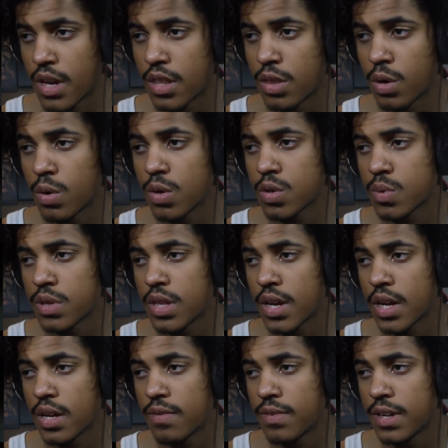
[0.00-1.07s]
And those with
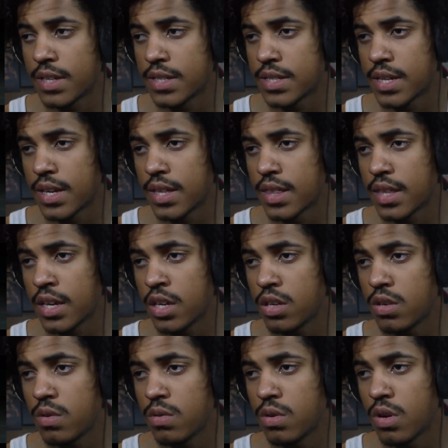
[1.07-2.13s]
negative intent, thank you.